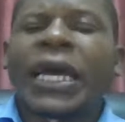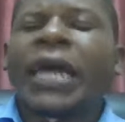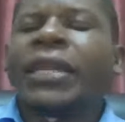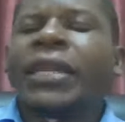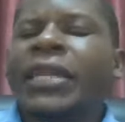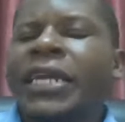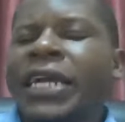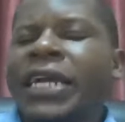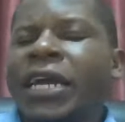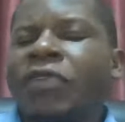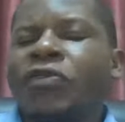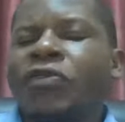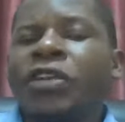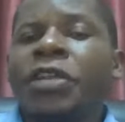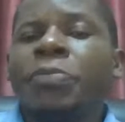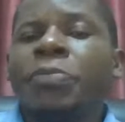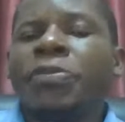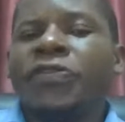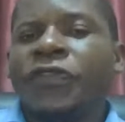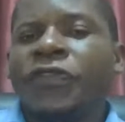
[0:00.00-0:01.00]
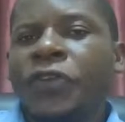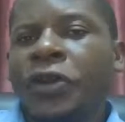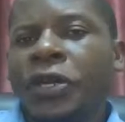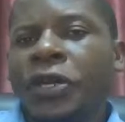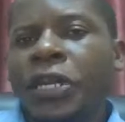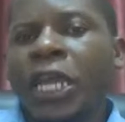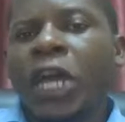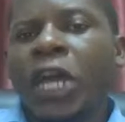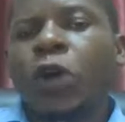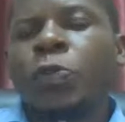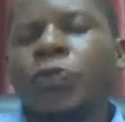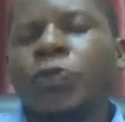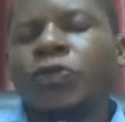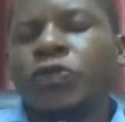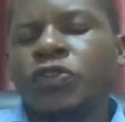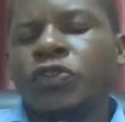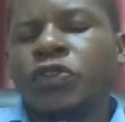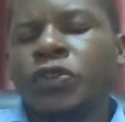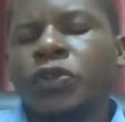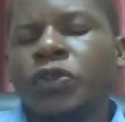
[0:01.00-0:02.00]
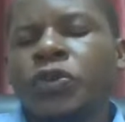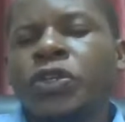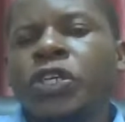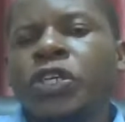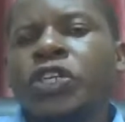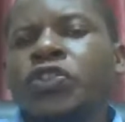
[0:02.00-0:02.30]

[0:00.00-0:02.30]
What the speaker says: and they can really be very helpful to you.